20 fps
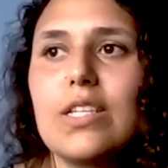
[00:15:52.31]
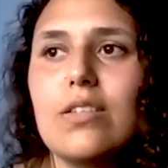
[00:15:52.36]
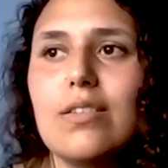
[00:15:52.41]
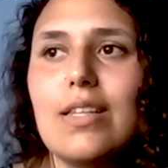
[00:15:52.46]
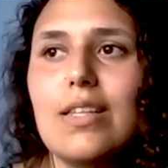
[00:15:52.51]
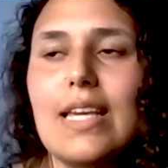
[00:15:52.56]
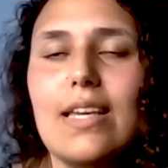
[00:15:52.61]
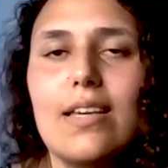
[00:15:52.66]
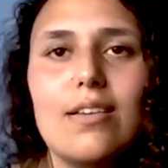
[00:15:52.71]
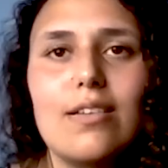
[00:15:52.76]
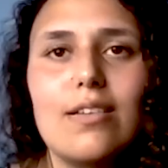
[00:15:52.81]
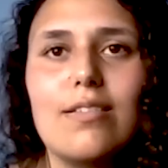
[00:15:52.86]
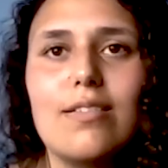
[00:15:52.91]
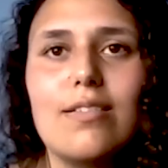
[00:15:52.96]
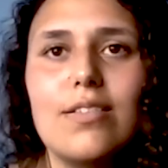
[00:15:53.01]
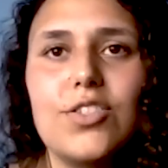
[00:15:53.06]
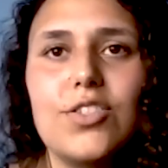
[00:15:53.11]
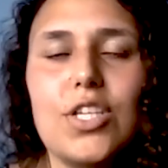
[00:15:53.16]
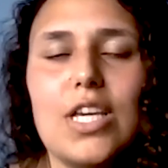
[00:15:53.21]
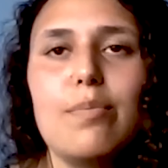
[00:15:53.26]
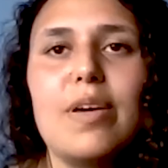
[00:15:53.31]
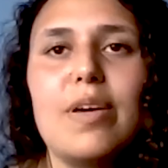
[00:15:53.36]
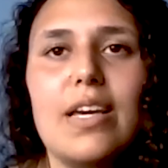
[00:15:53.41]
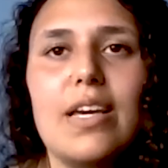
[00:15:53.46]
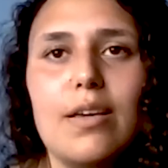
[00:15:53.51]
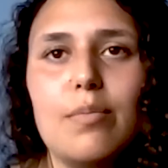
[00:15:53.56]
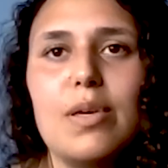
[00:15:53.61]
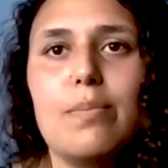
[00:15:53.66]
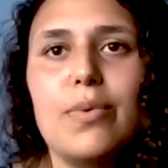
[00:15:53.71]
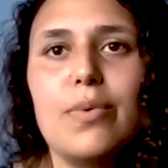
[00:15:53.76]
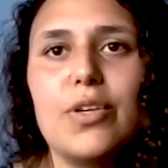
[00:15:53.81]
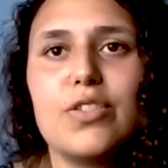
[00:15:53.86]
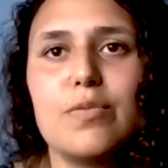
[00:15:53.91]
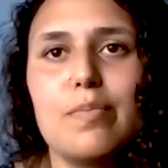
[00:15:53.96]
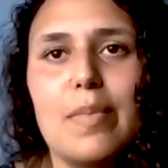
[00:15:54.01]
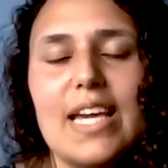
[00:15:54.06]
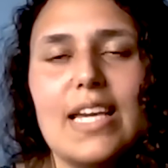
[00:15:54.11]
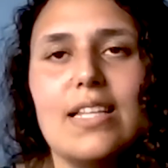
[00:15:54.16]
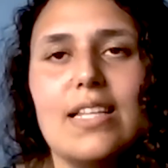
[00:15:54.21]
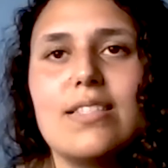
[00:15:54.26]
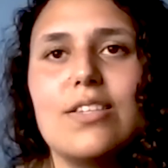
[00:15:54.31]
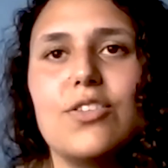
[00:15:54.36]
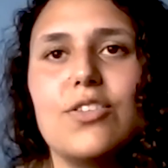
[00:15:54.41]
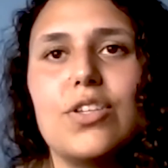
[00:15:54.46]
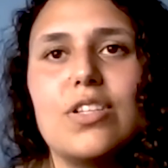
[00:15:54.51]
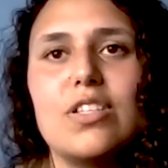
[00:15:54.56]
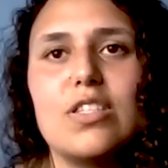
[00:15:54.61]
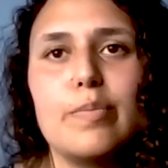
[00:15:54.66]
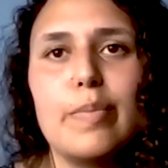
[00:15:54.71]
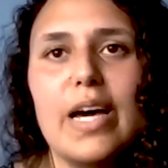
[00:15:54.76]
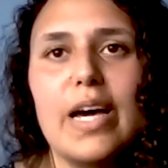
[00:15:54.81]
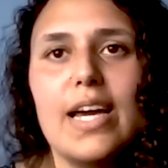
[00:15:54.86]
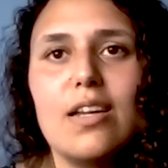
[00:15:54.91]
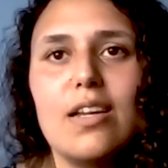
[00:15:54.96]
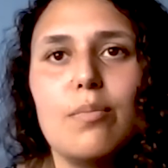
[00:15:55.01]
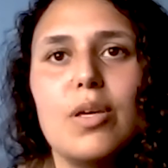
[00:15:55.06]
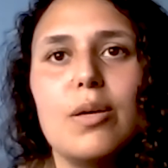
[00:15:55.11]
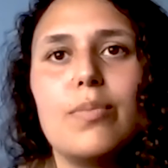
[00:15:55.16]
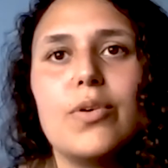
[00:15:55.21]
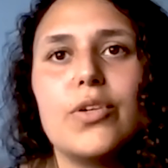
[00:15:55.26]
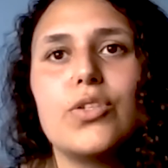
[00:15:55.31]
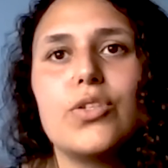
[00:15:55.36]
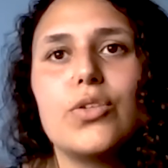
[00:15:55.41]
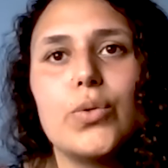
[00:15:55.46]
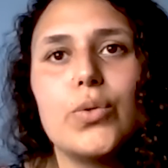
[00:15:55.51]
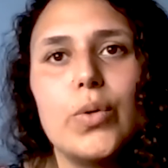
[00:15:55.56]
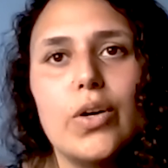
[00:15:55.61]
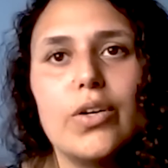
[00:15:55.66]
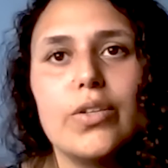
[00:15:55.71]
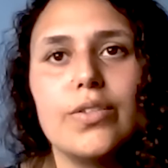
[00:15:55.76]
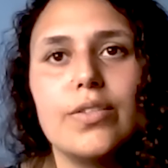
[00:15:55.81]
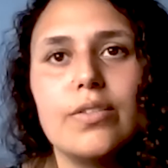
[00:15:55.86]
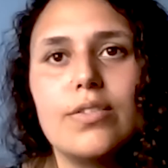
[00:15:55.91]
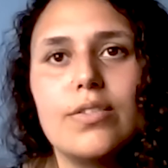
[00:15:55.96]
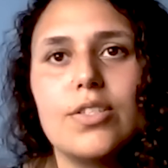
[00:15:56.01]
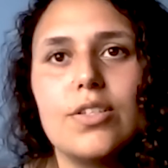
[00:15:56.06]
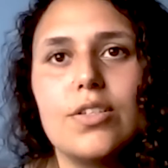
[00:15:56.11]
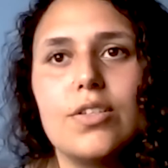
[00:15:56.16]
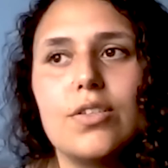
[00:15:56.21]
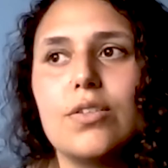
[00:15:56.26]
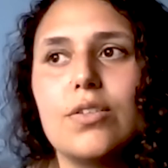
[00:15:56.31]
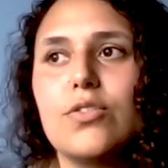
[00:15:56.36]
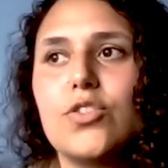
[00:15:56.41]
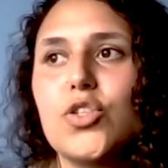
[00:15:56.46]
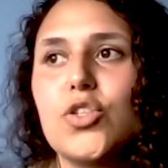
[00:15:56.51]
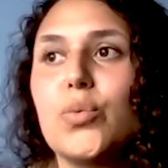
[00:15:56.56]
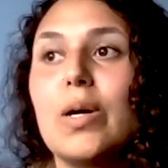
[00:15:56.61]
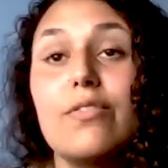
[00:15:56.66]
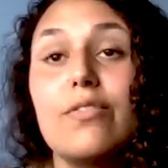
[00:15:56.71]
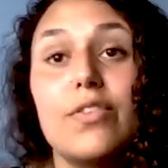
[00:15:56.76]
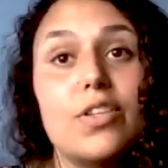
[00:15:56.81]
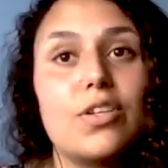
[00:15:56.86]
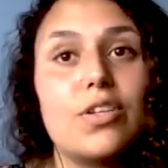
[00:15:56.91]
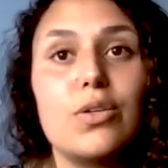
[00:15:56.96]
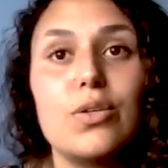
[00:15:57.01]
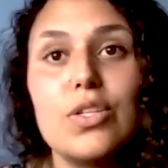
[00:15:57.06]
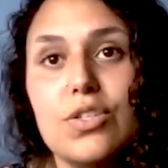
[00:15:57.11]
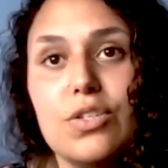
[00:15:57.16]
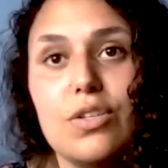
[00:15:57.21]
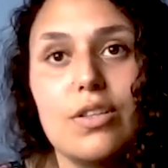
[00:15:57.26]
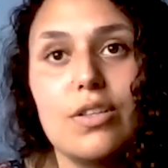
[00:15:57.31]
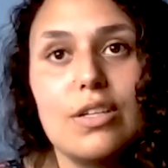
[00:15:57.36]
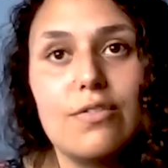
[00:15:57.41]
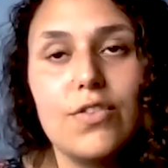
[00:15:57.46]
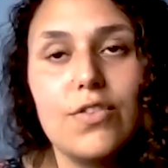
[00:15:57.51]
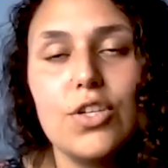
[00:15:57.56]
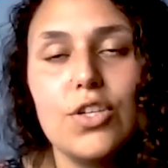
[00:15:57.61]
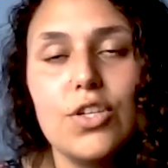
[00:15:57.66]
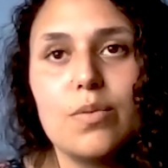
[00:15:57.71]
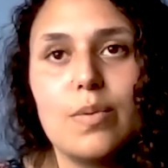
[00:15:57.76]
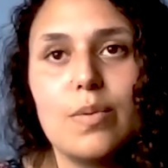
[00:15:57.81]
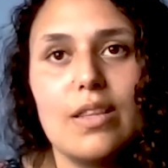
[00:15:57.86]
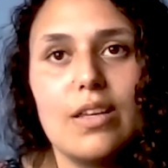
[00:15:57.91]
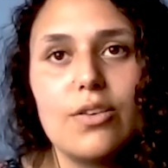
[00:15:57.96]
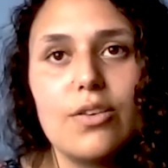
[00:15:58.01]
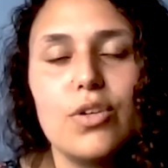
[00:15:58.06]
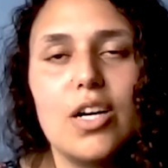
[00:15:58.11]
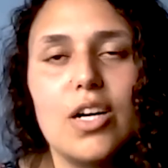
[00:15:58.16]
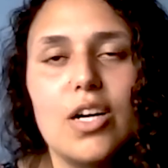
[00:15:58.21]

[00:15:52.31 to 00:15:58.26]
like shaping people's minds, and you're inspiring people to go on to do whatever they're going to do in their future when they grow